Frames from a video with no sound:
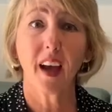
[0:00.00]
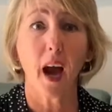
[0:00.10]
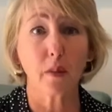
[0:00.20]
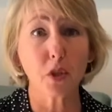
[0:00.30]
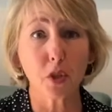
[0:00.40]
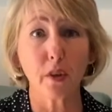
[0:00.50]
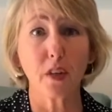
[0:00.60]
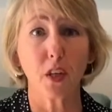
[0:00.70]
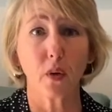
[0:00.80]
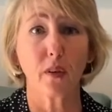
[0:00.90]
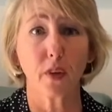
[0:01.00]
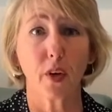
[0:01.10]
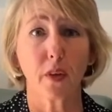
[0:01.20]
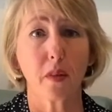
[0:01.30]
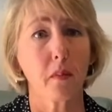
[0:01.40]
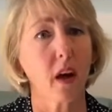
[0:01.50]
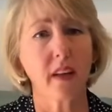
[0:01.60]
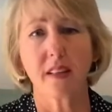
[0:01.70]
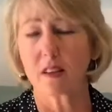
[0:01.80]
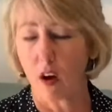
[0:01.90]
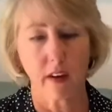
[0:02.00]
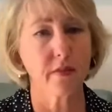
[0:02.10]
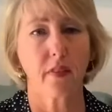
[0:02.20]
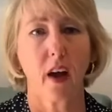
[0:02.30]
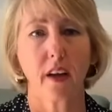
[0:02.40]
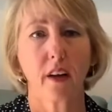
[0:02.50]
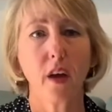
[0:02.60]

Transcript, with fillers: I'm sure that you have heard the market is on fire,